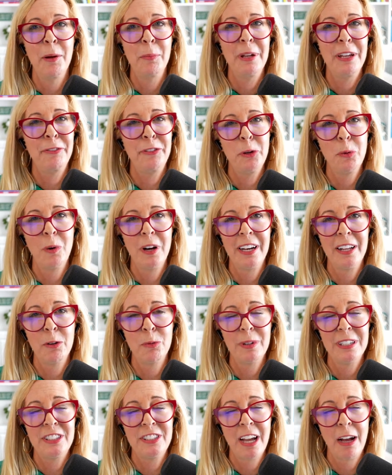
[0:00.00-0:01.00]
If you want to
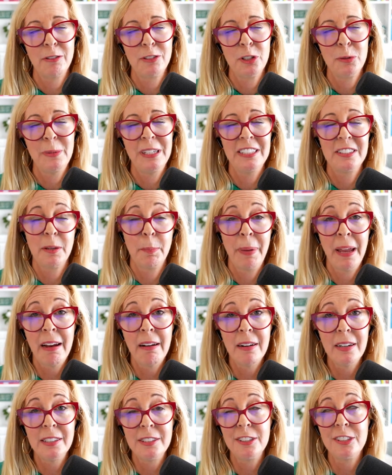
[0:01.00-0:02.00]
reach out to me as a
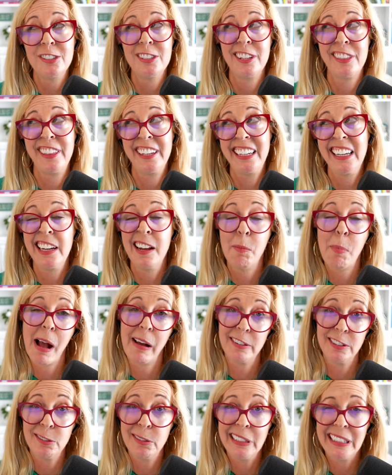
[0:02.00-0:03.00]
parent and you're thinking
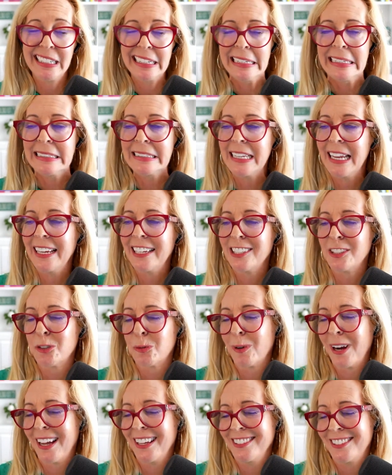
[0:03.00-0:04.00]
about doing an intake, it's
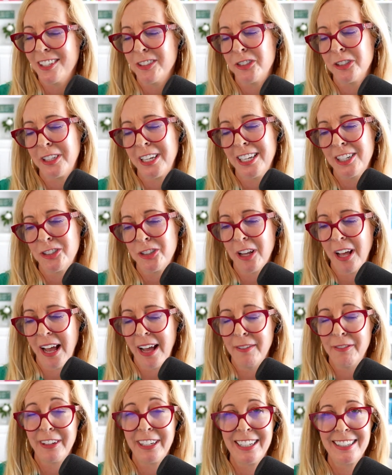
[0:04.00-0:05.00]

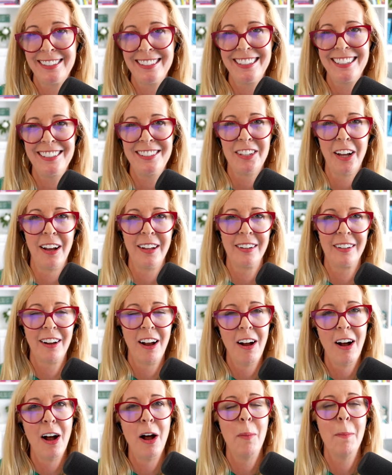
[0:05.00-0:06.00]

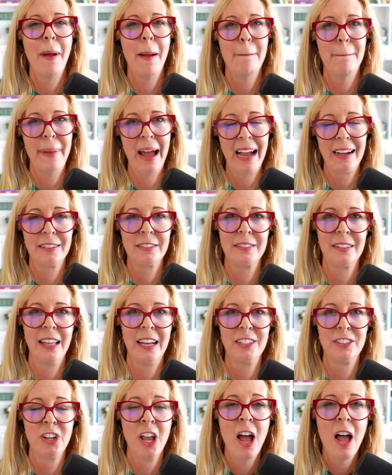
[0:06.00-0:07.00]

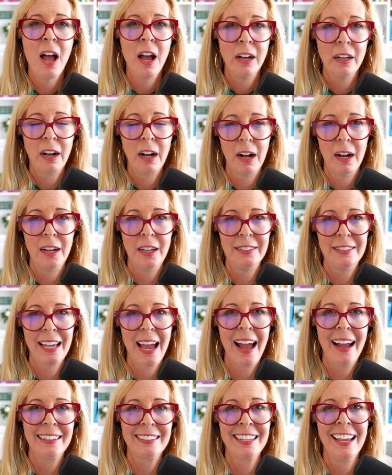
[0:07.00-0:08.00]

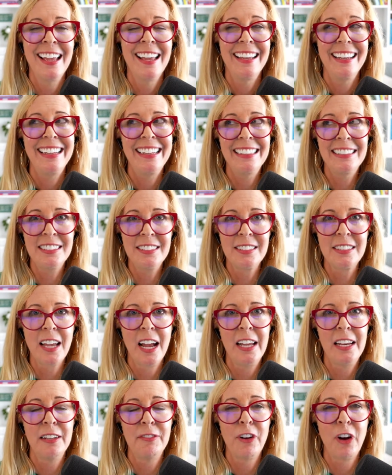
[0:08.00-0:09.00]
riseeducationaladvocacy.com/contact.
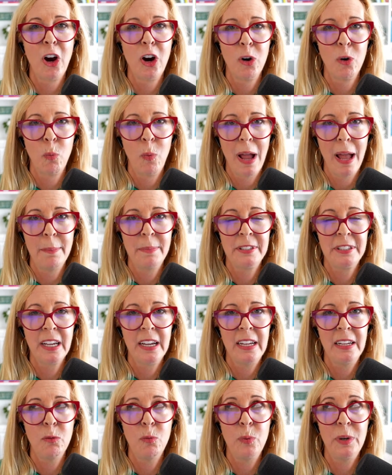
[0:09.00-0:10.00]
Inside of our
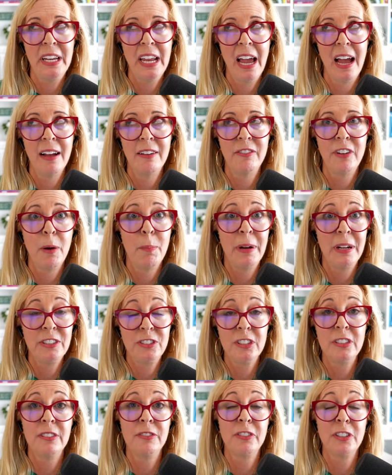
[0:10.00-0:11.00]
website, we have a bunch
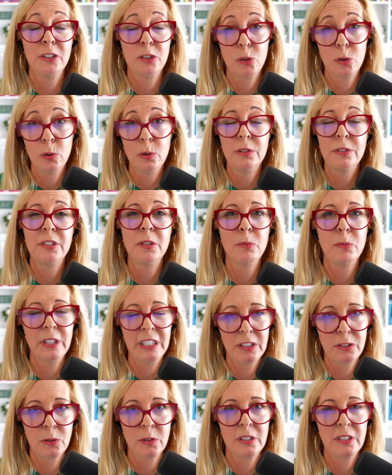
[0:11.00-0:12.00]
of different tools and
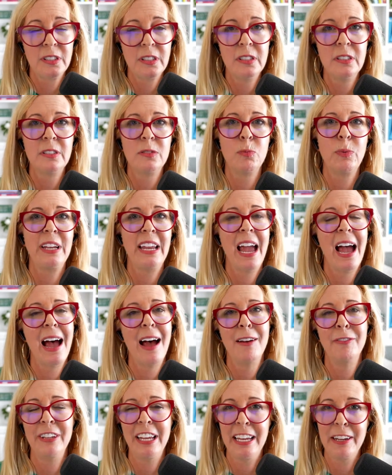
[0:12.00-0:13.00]
resources. We
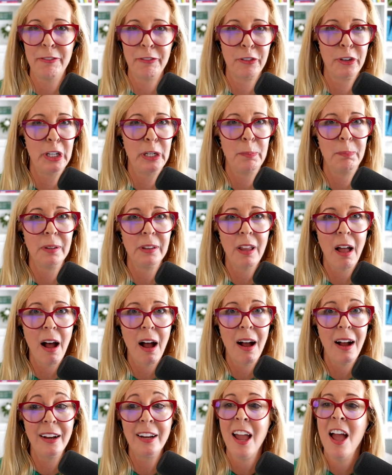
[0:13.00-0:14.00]
have a free
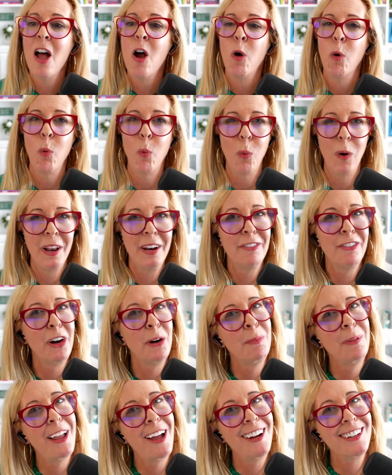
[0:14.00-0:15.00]
blog. One of
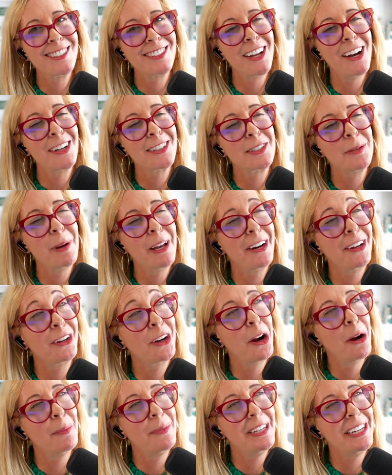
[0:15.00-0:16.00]
our blogs talks about
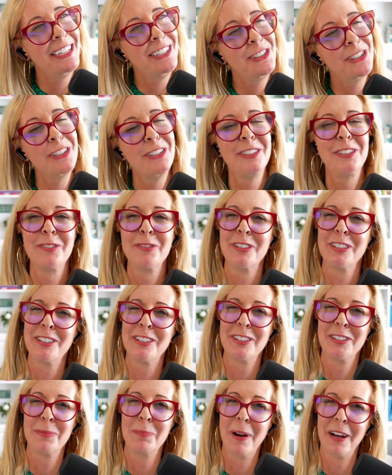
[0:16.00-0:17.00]
accommodations
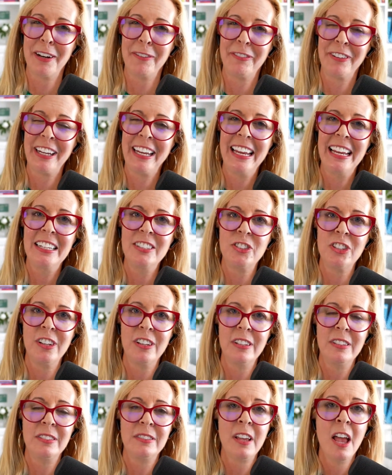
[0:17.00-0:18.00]
versus
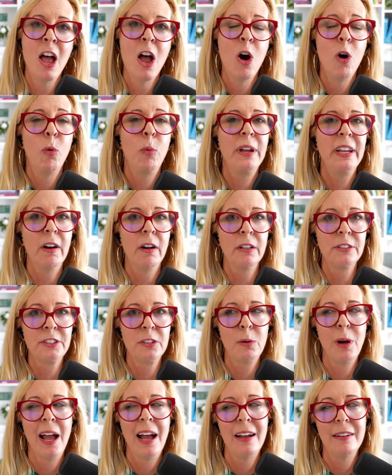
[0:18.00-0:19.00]
modifications. We
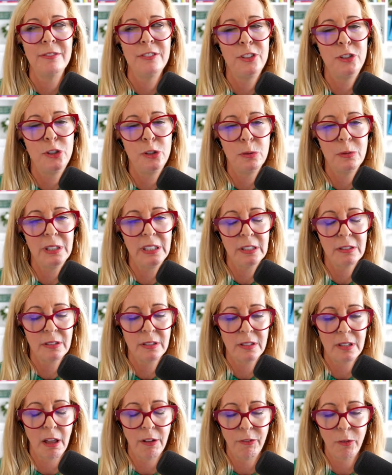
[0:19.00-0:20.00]
also have
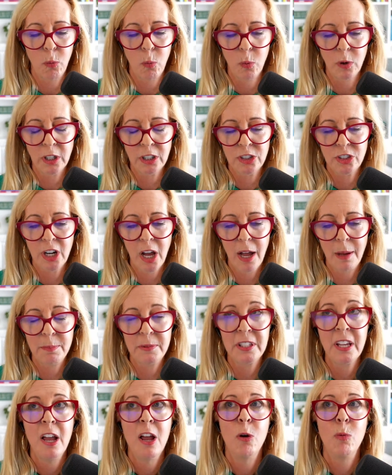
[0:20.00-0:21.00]
do-it-yourself
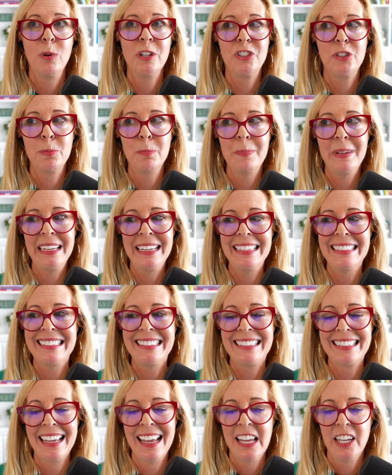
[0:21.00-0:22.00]
workshops, which
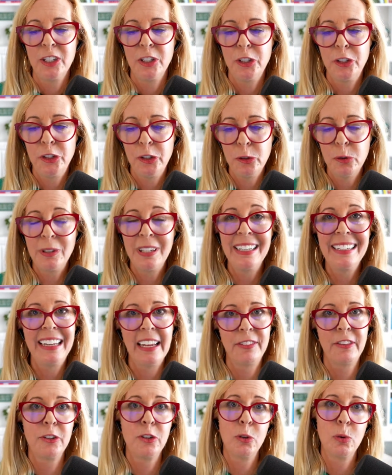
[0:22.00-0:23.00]
means you can
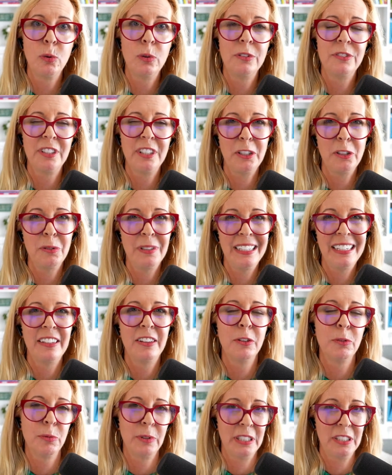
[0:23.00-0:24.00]
get the tools that you need in
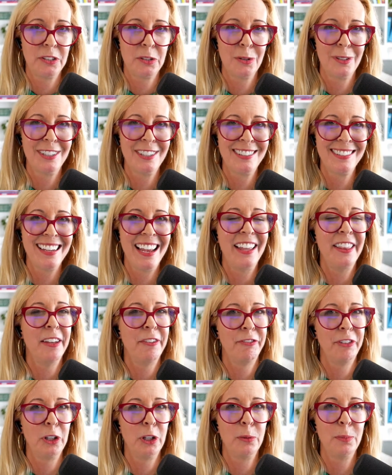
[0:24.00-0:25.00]
the resource and the
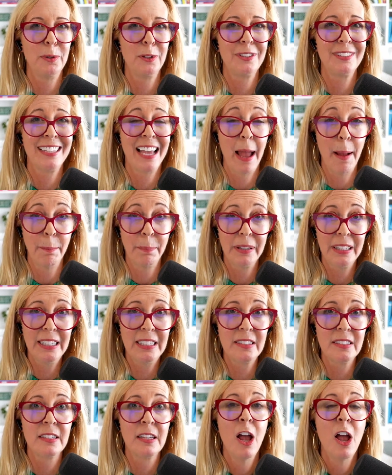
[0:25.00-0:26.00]
fillable
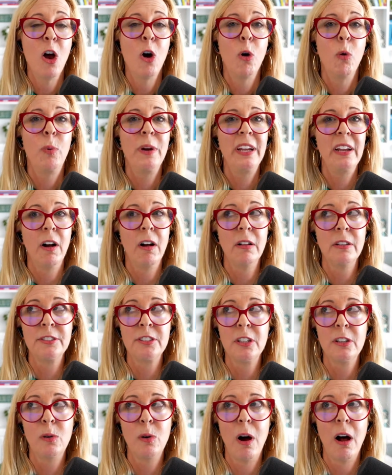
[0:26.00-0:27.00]
templates. We
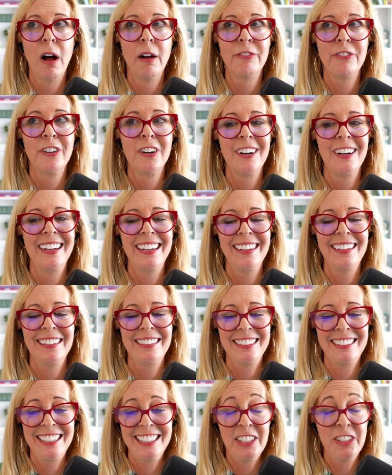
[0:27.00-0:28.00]
also offer a
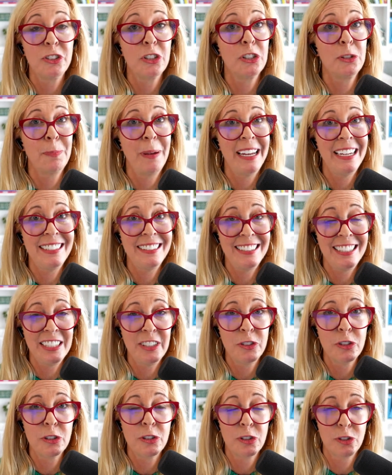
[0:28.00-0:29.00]
Teachers Pay
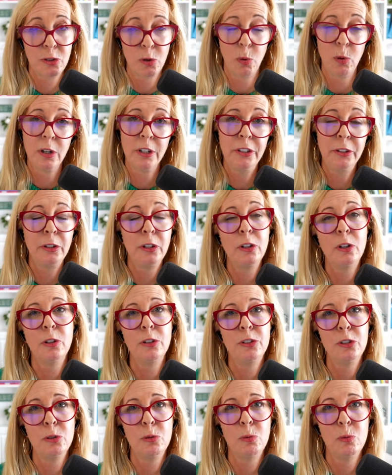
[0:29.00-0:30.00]
Teachers store. You can go
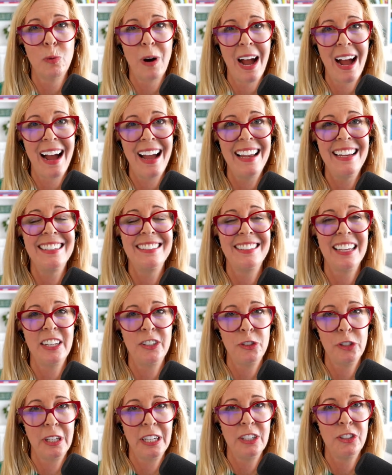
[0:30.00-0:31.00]
to Rise
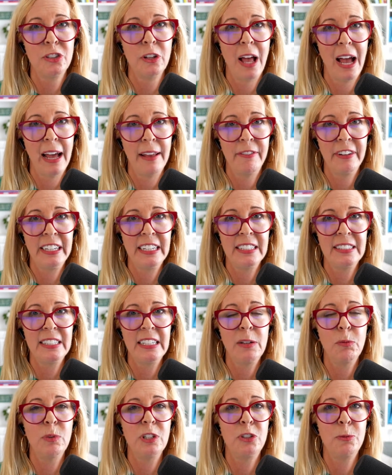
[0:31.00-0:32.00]
Educational
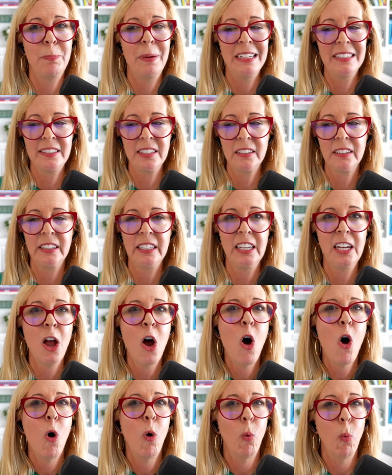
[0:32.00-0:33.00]
Advocacy, which basically
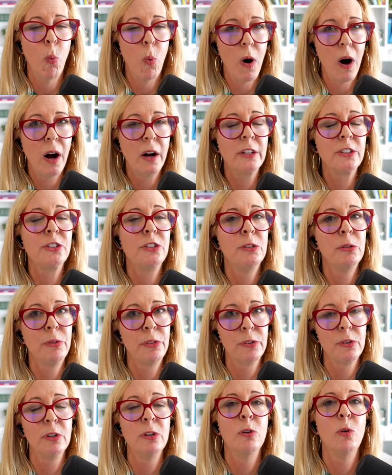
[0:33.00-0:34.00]
walks you
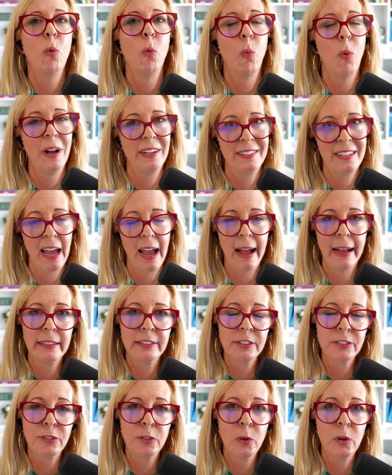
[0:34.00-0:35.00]
through what to
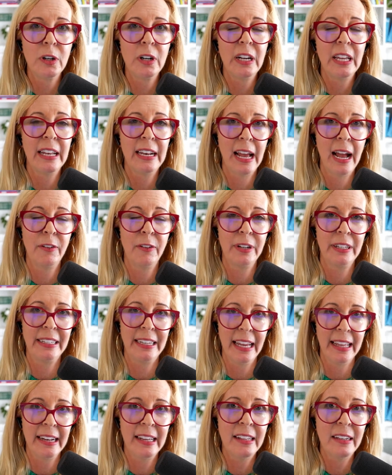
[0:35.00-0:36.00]
ask for and to
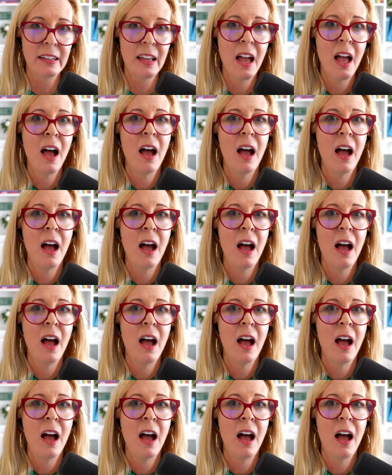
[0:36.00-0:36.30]
get it.